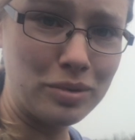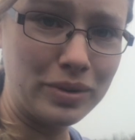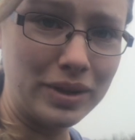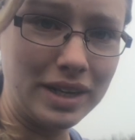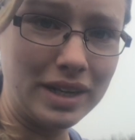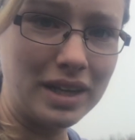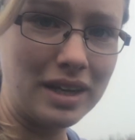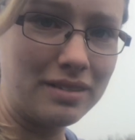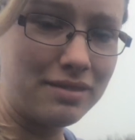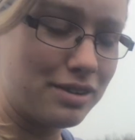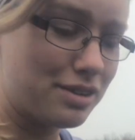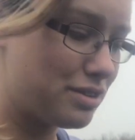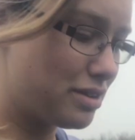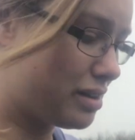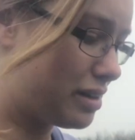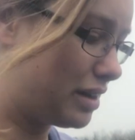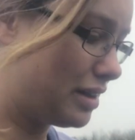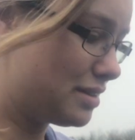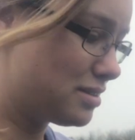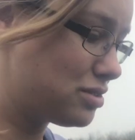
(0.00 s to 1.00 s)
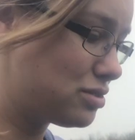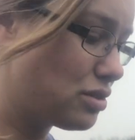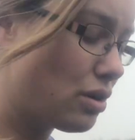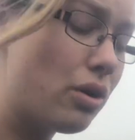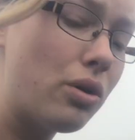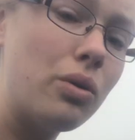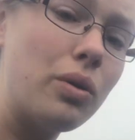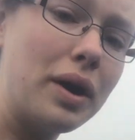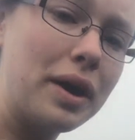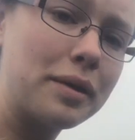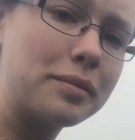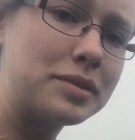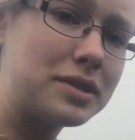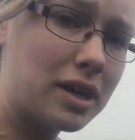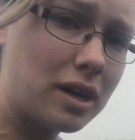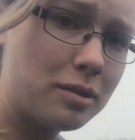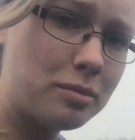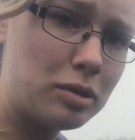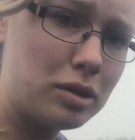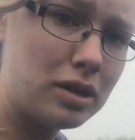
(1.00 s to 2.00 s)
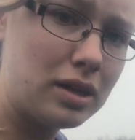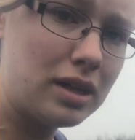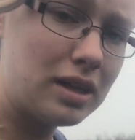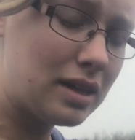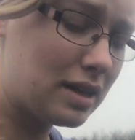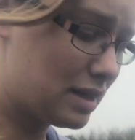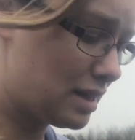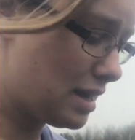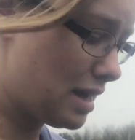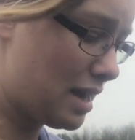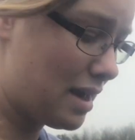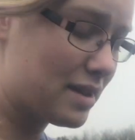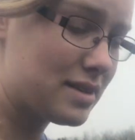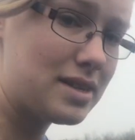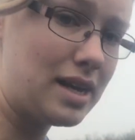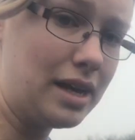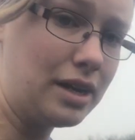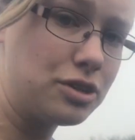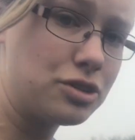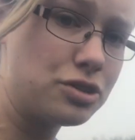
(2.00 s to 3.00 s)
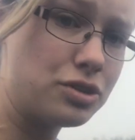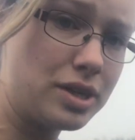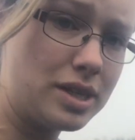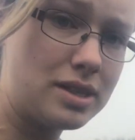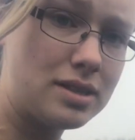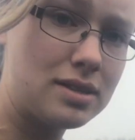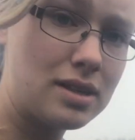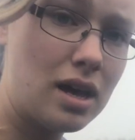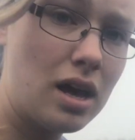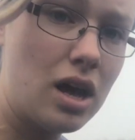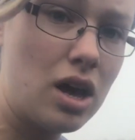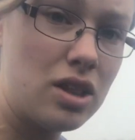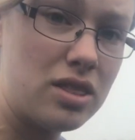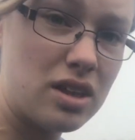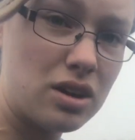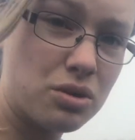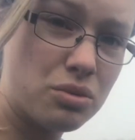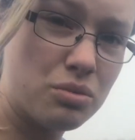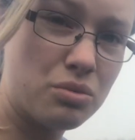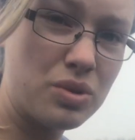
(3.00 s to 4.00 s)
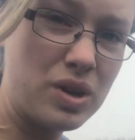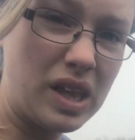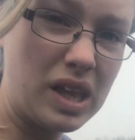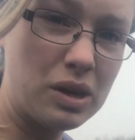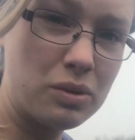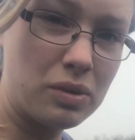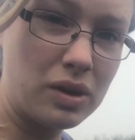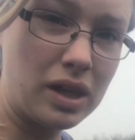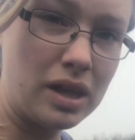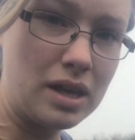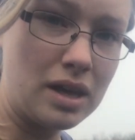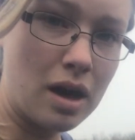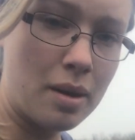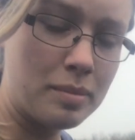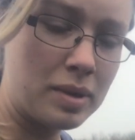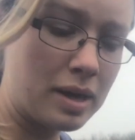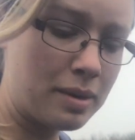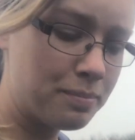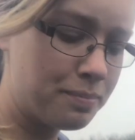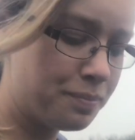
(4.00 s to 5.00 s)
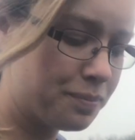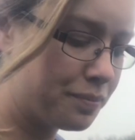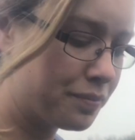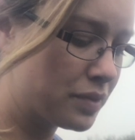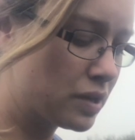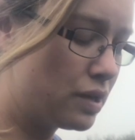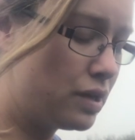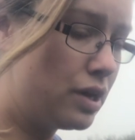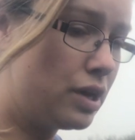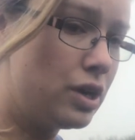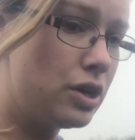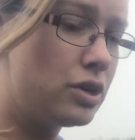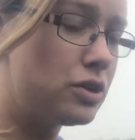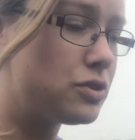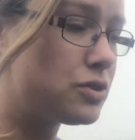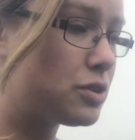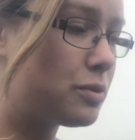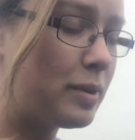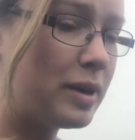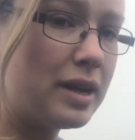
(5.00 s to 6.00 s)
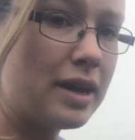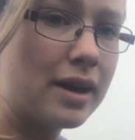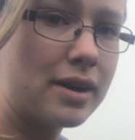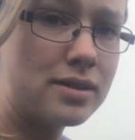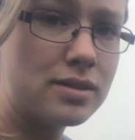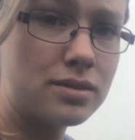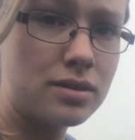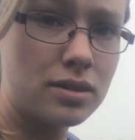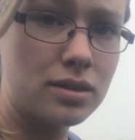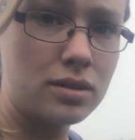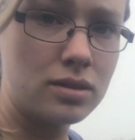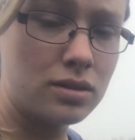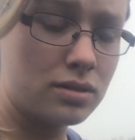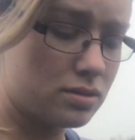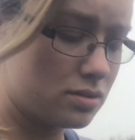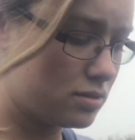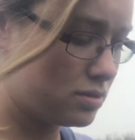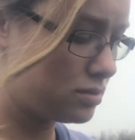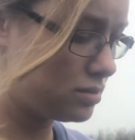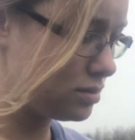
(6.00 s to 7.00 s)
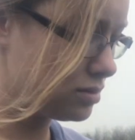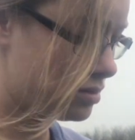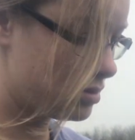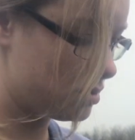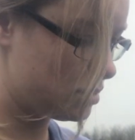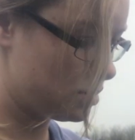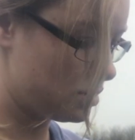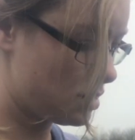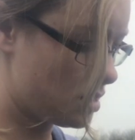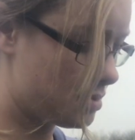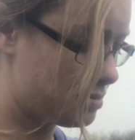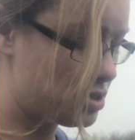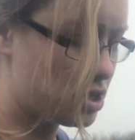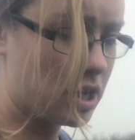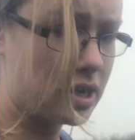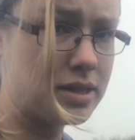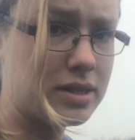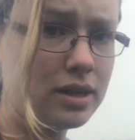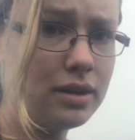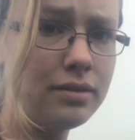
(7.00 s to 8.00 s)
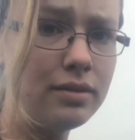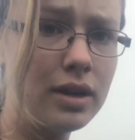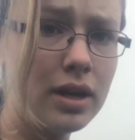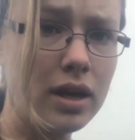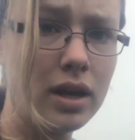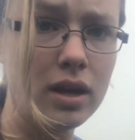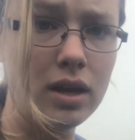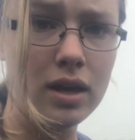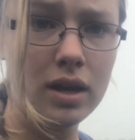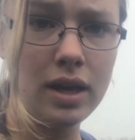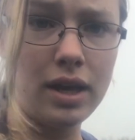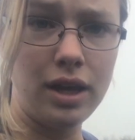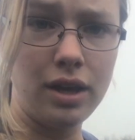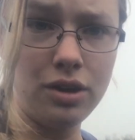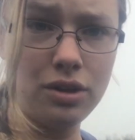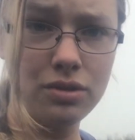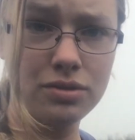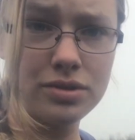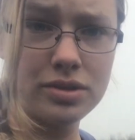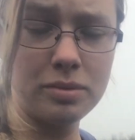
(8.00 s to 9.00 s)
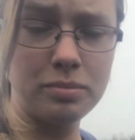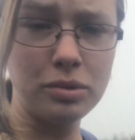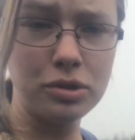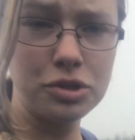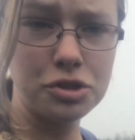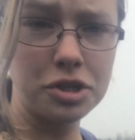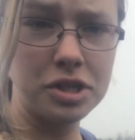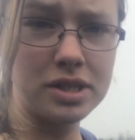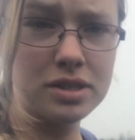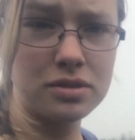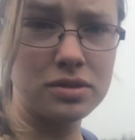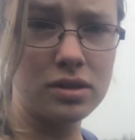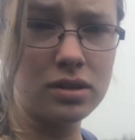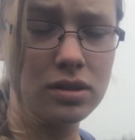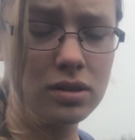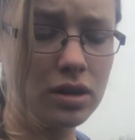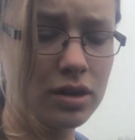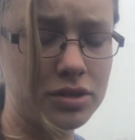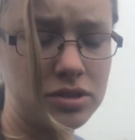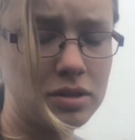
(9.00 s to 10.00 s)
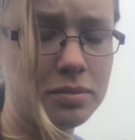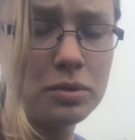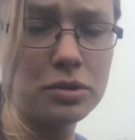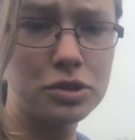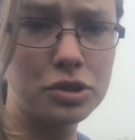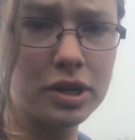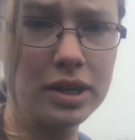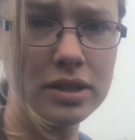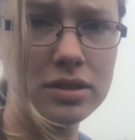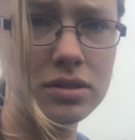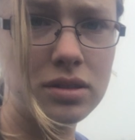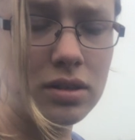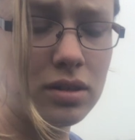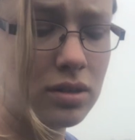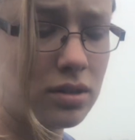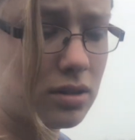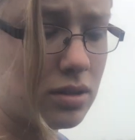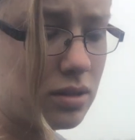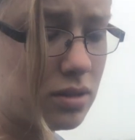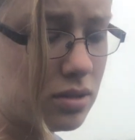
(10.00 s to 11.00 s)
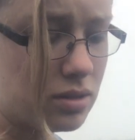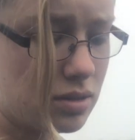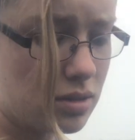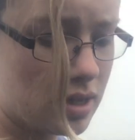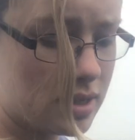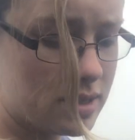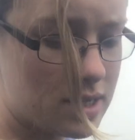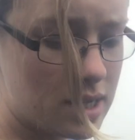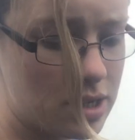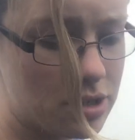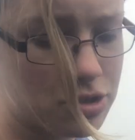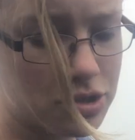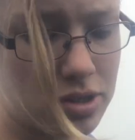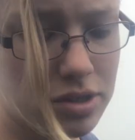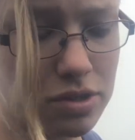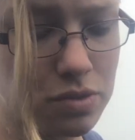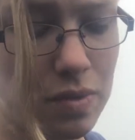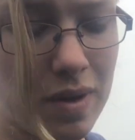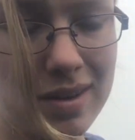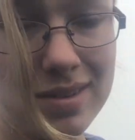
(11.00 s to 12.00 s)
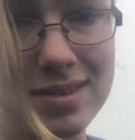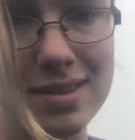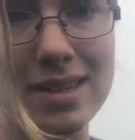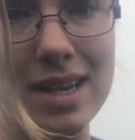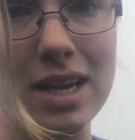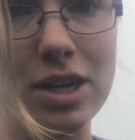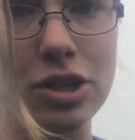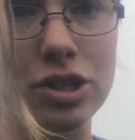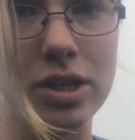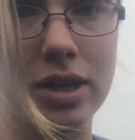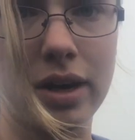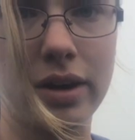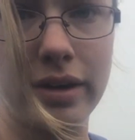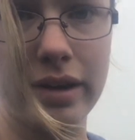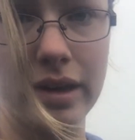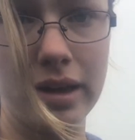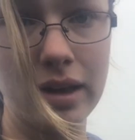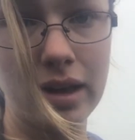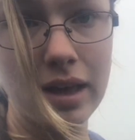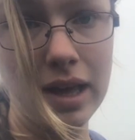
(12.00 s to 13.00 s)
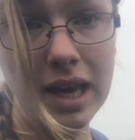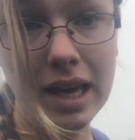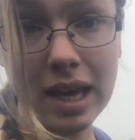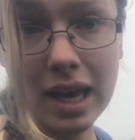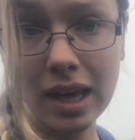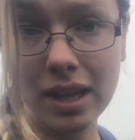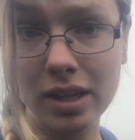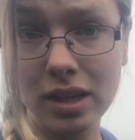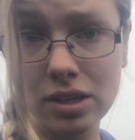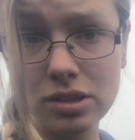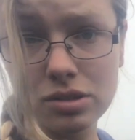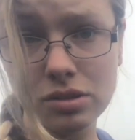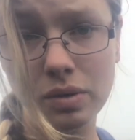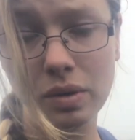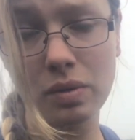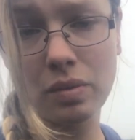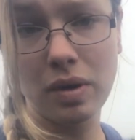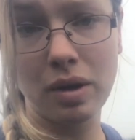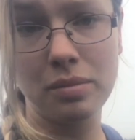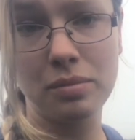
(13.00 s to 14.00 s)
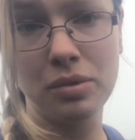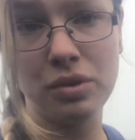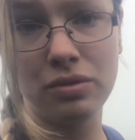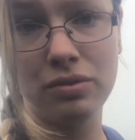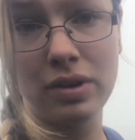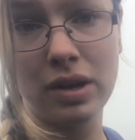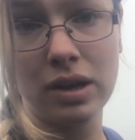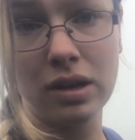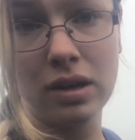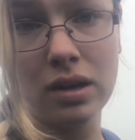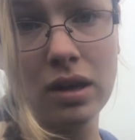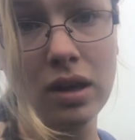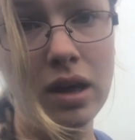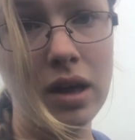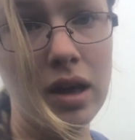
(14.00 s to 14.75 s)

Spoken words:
point if your dog is so amped up that they can't take treats that are really, really yummy. So my next objective, he can do simple treats or simple tricks and take treats while stationary. Can he do it while moving?